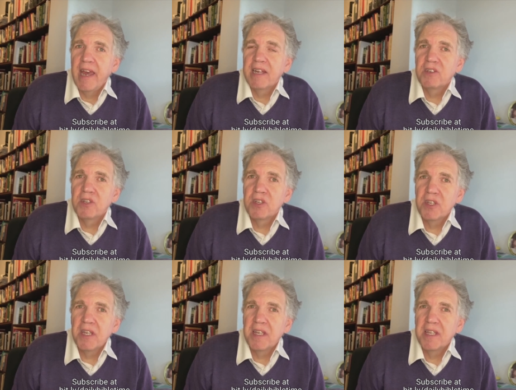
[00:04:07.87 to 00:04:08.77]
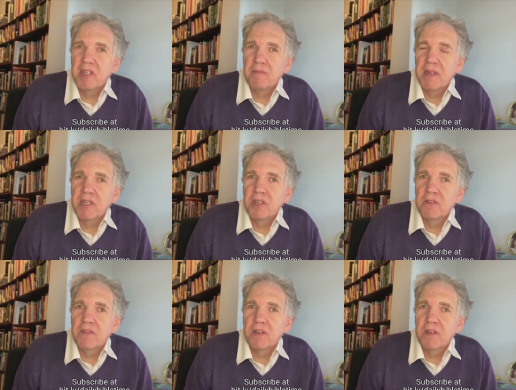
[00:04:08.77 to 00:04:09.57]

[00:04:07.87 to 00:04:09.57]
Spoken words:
and see this message of the